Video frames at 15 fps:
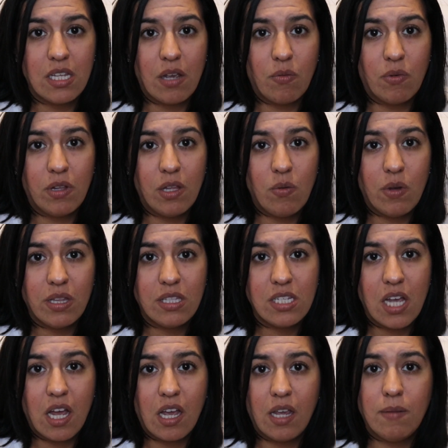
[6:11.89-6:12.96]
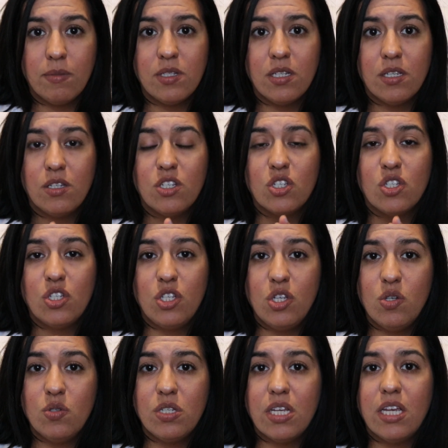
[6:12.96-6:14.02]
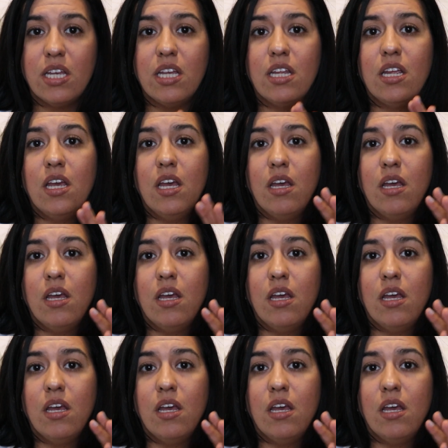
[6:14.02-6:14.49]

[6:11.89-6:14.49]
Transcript: I really want time to just use it,